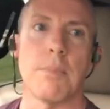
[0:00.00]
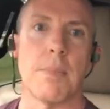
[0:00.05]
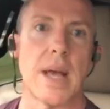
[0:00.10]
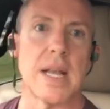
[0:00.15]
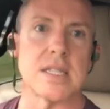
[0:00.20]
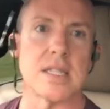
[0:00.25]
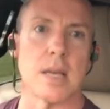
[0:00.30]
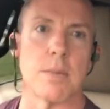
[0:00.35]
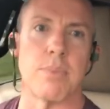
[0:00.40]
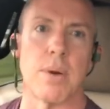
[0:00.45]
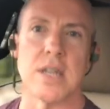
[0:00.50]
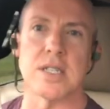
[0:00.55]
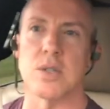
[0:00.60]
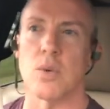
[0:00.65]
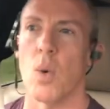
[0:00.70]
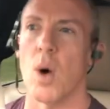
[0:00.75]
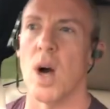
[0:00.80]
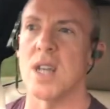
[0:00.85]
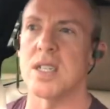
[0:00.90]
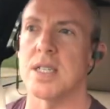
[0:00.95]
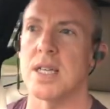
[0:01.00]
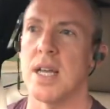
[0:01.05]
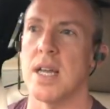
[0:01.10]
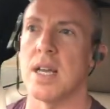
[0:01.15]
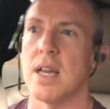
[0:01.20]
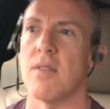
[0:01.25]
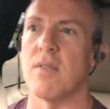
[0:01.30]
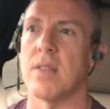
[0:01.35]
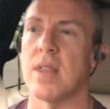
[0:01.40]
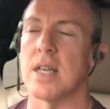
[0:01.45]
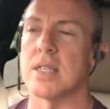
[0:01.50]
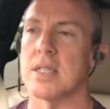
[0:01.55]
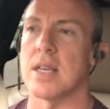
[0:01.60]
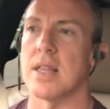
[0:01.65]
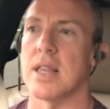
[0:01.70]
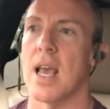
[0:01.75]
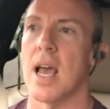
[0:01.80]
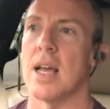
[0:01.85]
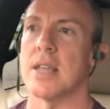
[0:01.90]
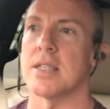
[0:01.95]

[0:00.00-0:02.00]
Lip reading: basically pressure washing, different things like that.